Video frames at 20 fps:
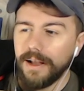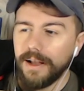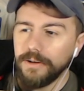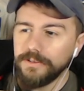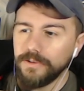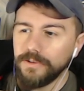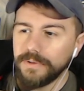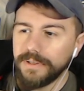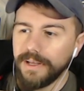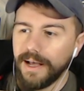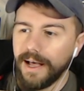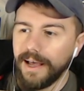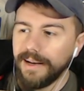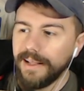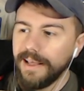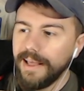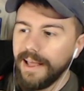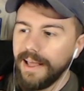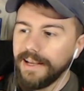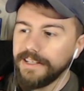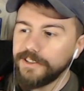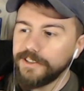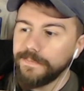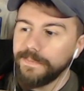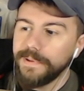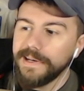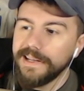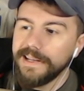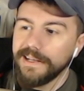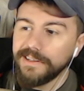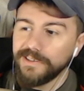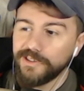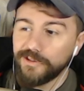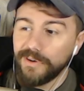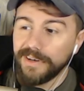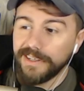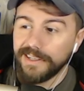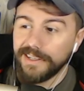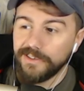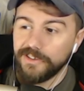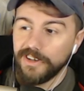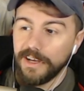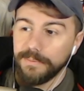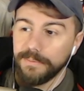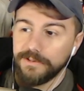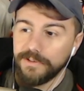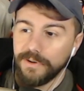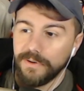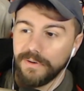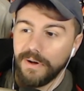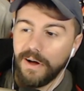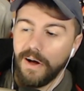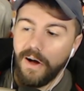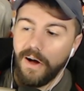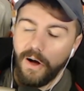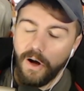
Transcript: I also got a Speedy and Striking Gemstone